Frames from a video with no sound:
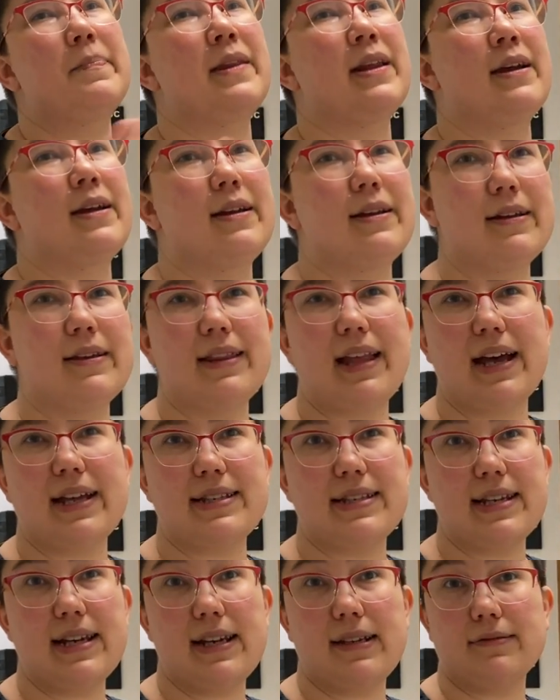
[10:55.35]
I think
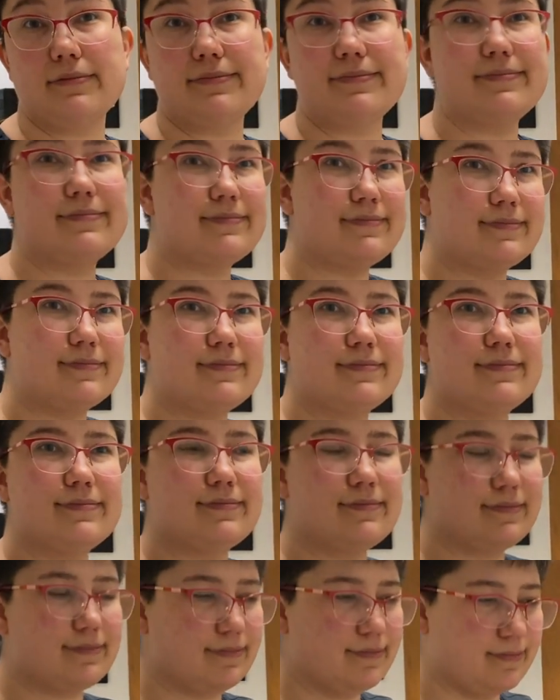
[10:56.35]
we're That's it. good.
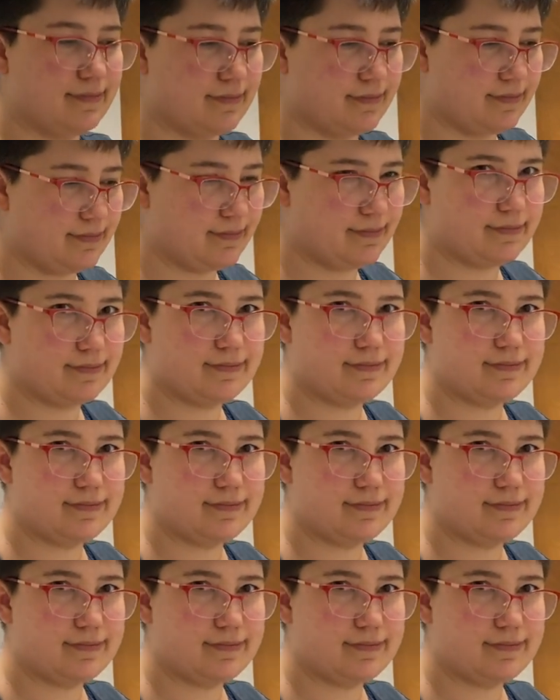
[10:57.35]
Mm -hmm.